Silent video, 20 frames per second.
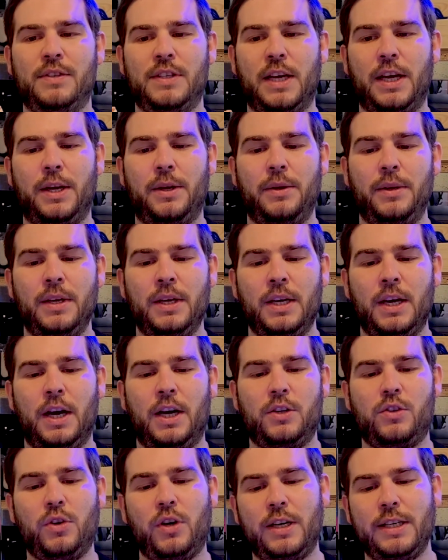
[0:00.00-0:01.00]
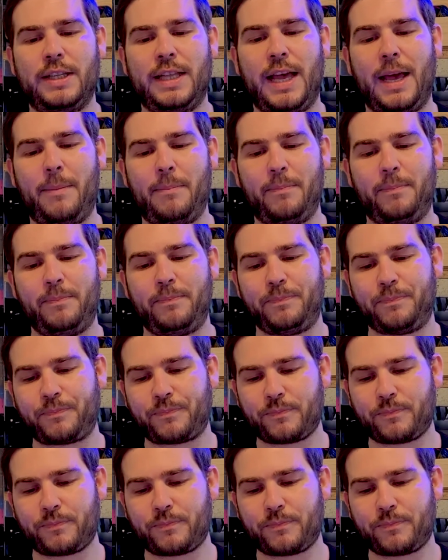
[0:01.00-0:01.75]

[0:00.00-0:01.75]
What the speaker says: So I tried them,